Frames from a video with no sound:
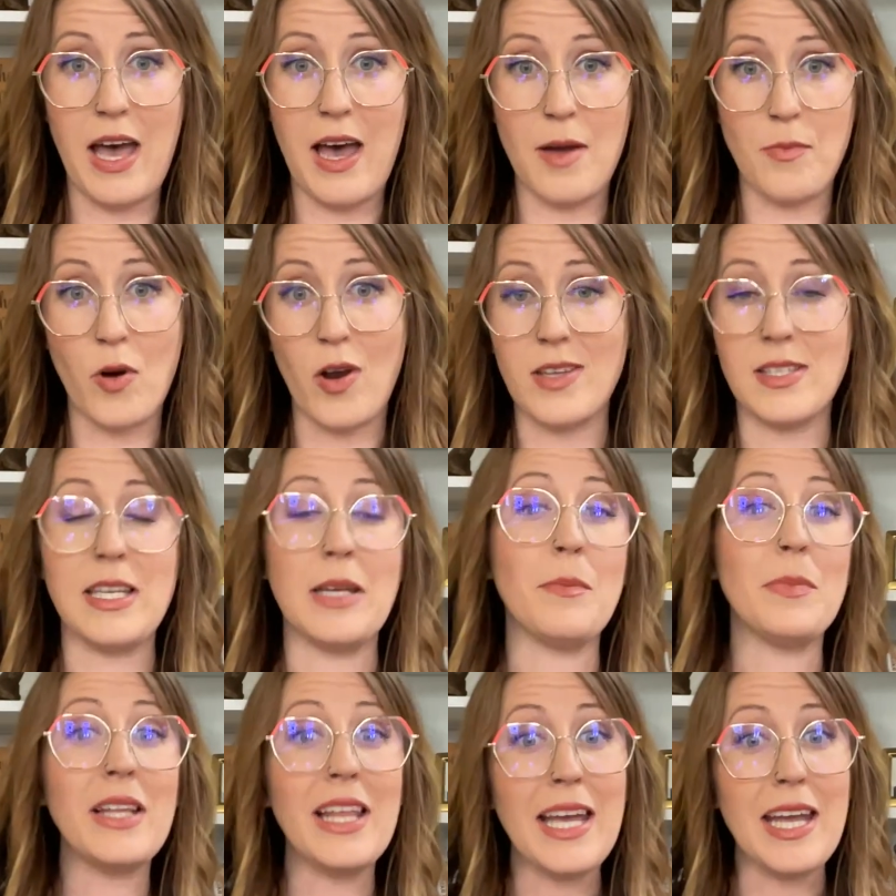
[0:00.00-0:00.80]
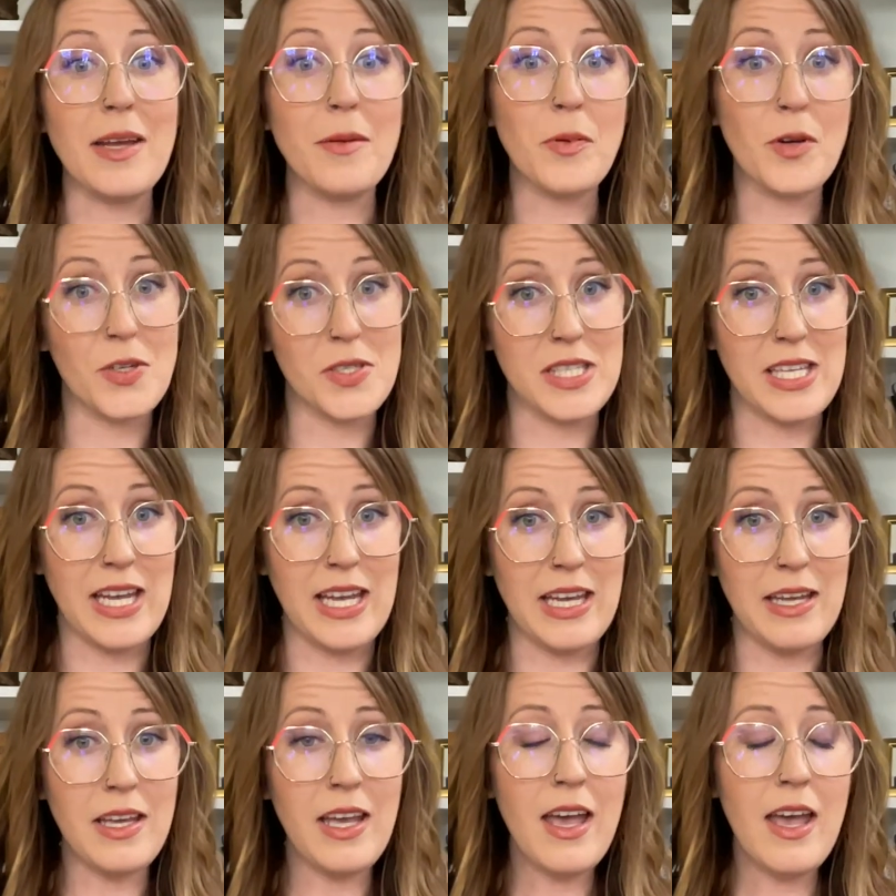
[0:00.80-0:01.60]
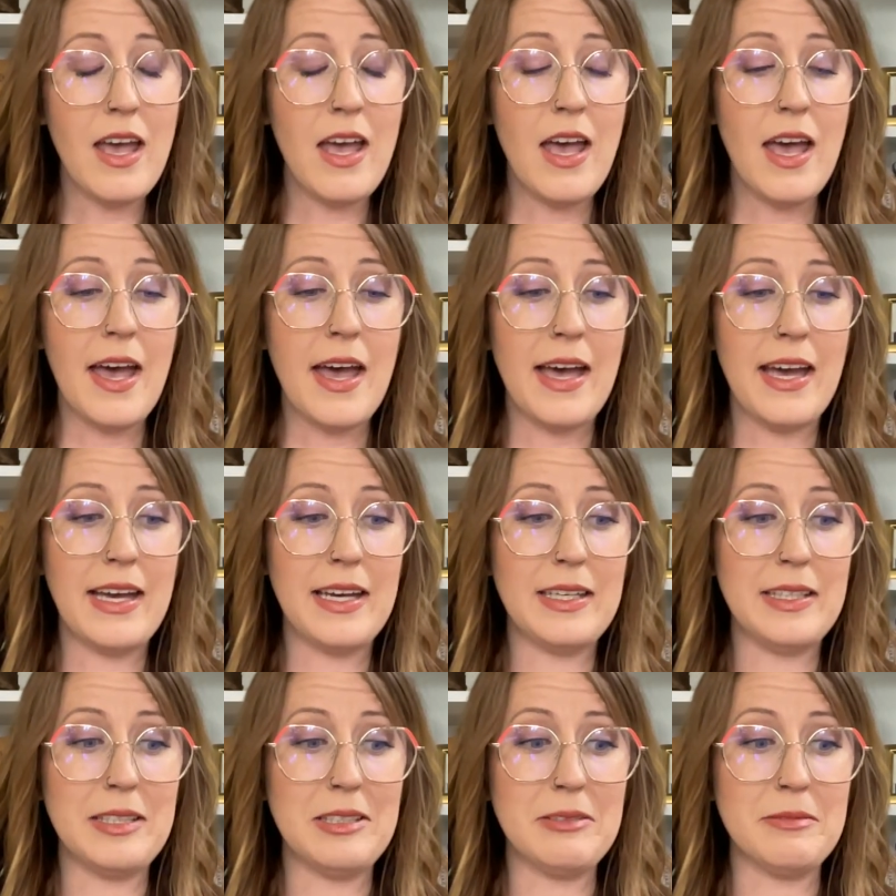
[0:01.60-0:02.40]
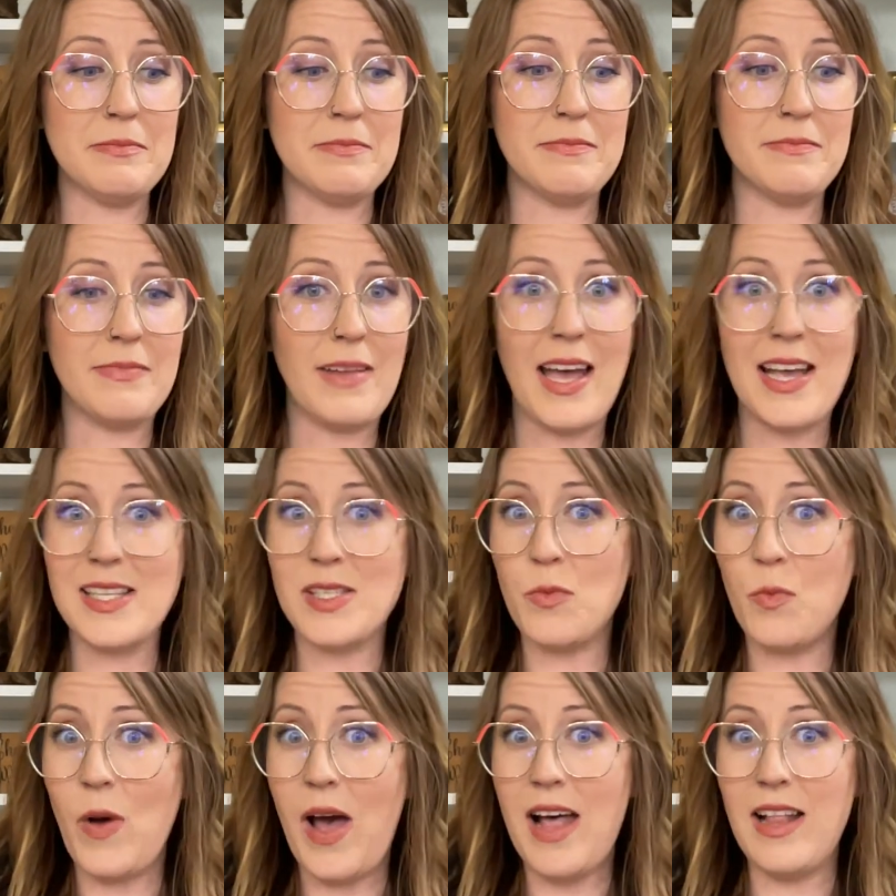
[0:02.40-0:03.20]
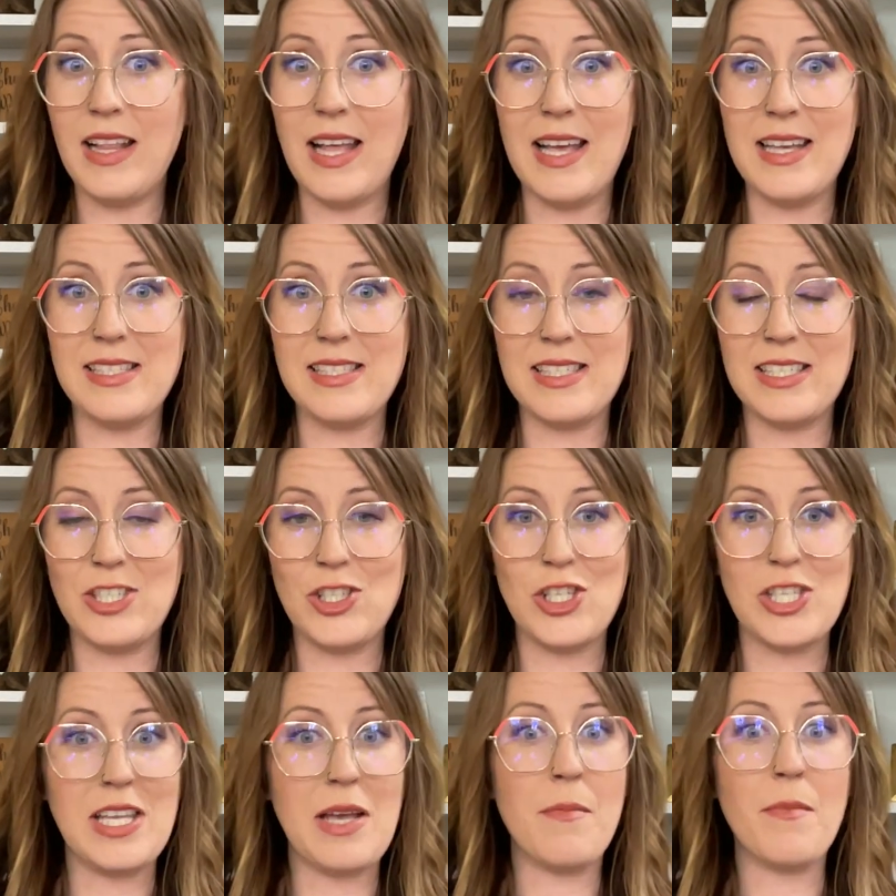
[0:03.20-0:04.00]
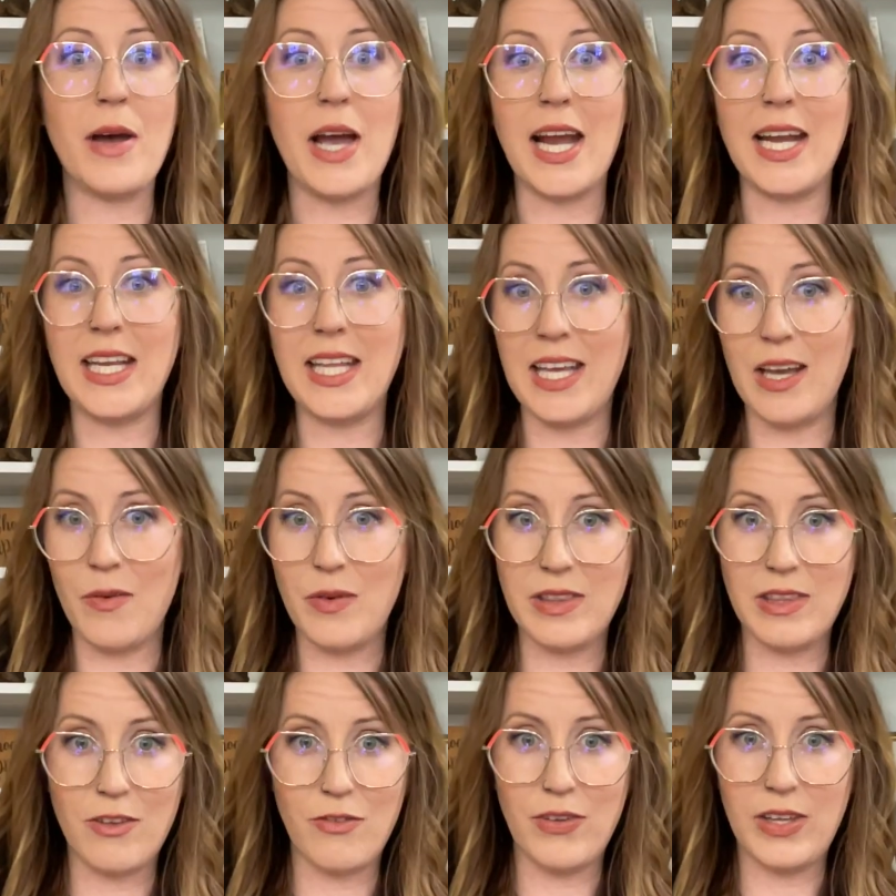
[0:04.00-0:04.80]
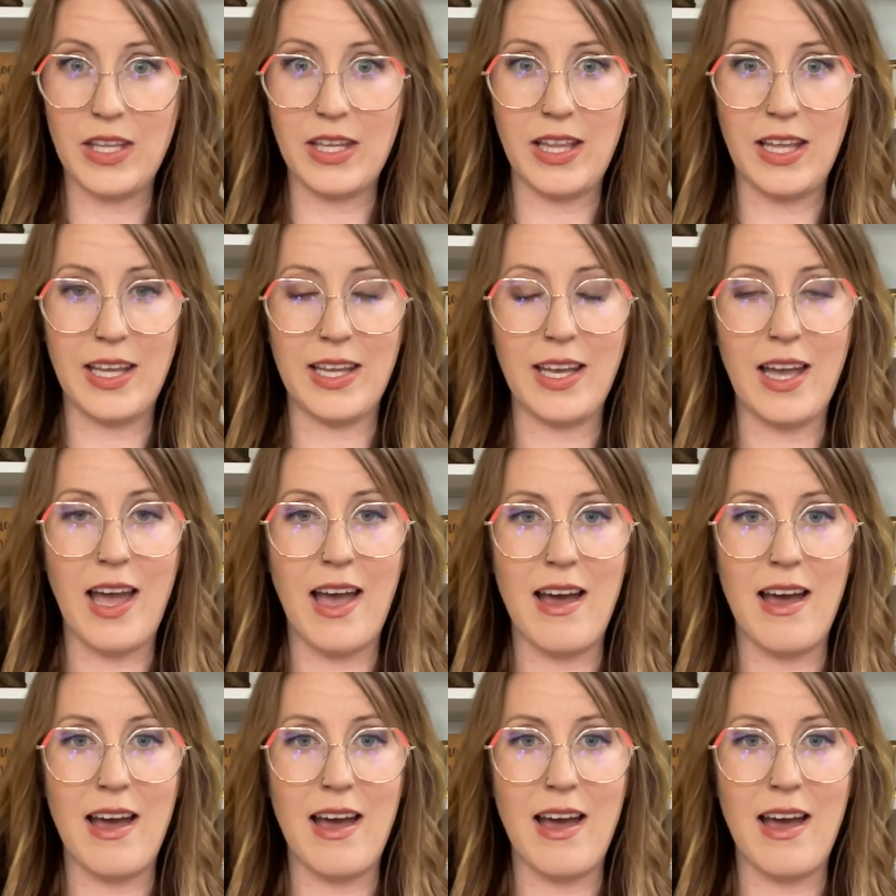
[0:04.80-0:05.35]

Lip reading: prostate play per se, as well as just combining it with the feeling